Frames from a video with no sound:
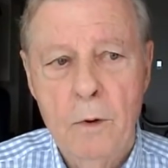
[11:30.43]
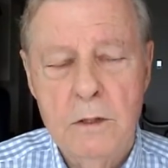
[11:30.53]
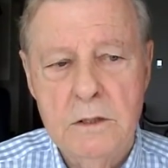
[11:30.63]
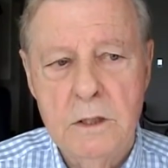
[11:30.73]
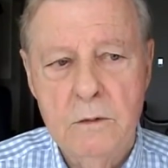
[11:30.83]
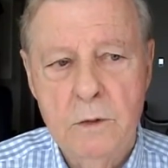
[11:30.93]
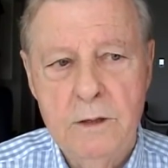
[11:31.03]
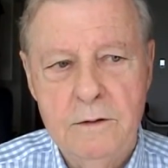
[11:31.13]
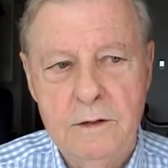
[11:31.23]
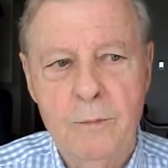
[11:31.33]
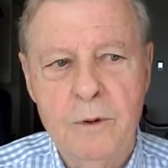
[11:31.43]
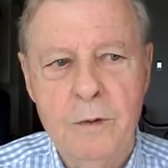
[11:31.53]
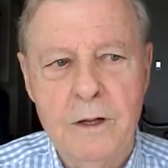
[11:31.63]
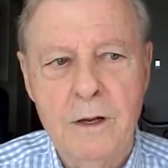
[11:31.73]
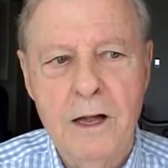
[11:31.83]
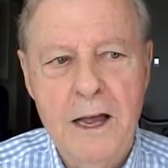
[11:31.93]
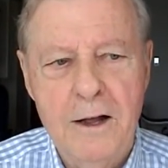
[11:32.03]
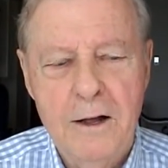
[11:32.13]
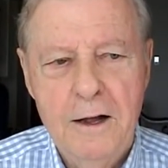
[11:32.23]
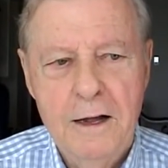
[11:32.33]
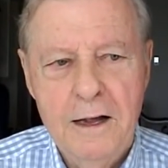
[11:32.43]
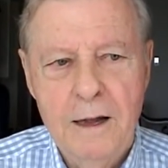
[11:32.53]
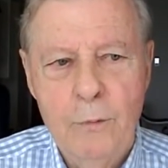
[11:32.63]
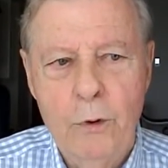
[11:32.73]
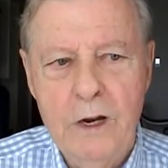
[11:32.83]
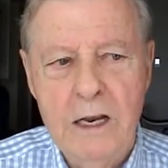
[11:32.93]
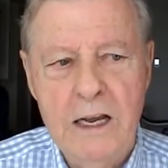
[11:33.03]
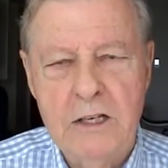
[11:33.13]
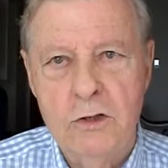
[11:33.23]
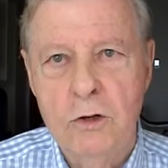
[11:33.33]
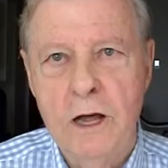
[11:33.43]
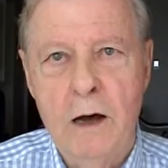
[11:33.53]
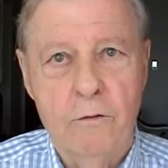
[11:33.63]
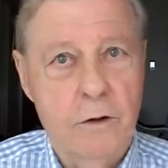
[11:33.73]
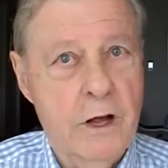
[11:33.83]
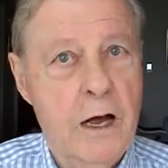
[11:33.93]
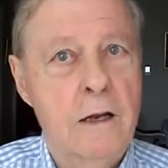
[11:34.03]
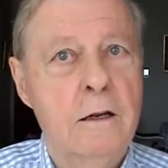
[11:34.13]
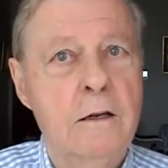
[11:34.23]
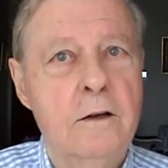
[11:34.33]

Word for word: But uh, we dumped him in the lake, and boy, did he get chewed out for that.